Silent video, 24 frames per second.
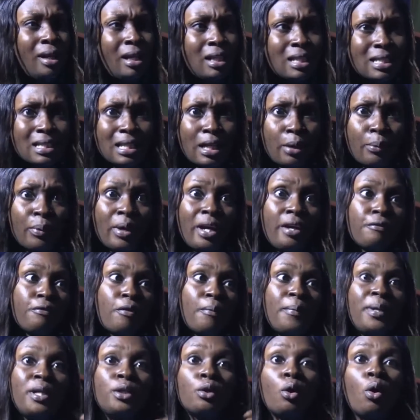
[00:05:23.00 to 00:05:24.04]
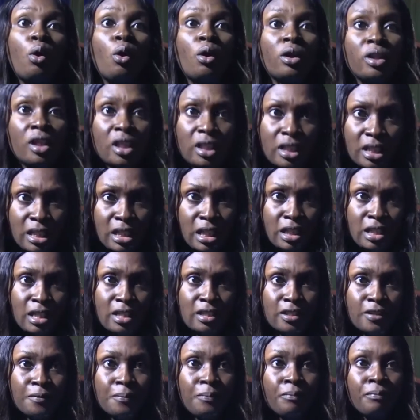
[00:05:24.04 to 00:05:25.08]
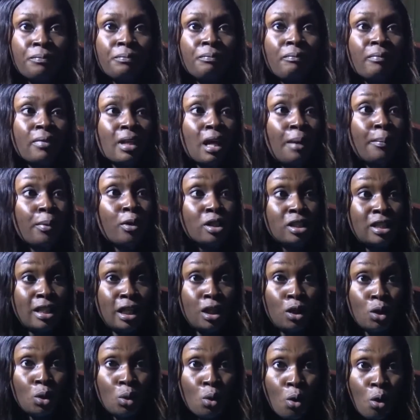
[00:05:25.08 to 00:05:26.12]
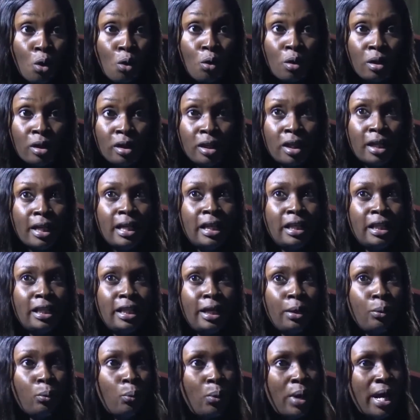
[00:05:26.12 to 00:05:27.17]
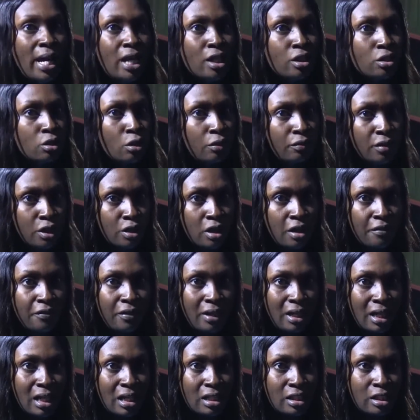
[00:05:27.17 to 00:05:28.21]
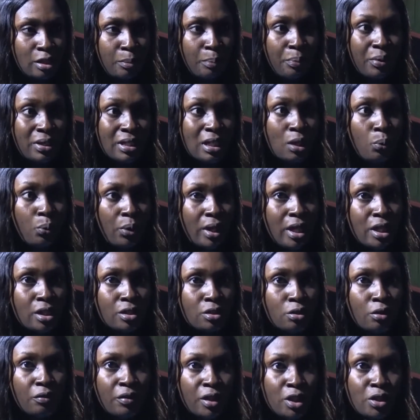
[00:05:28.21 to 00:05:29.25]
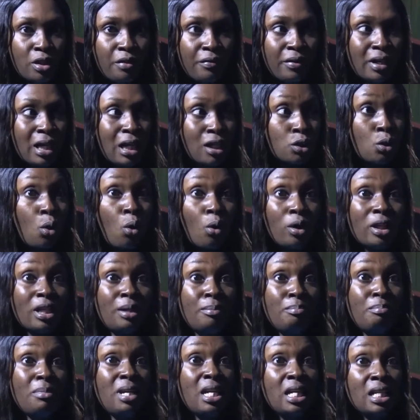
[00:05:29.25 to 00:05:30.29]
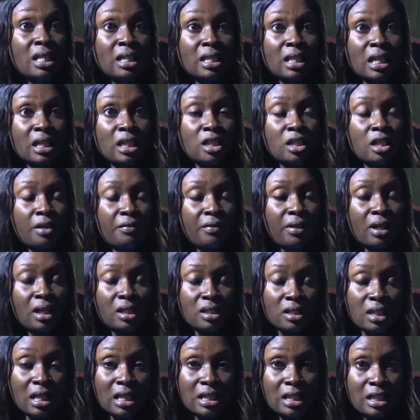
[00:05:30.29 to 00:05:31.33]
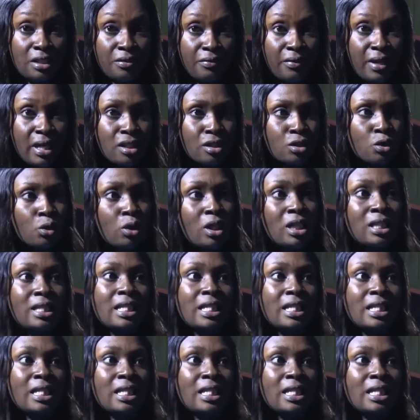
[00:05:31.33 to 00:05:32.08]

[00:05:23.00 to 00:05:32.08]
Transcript: it's like we're informing other teenagers. Now, because they know the ways of the traffickers, the present ways of the traffickers, or the means that these traffickers has devised. So it's